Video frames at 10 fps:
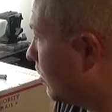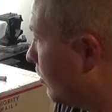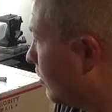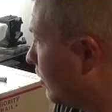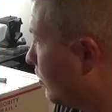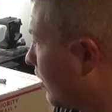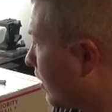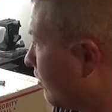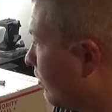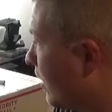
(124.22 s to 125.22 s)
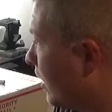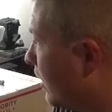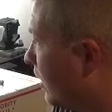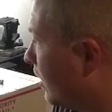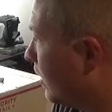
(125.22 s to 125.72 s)
let's see if I can find
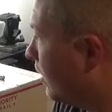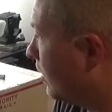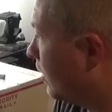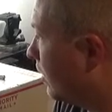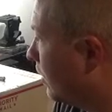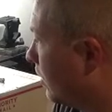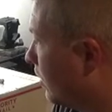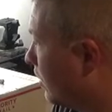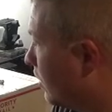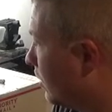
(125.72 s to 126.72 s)
it here,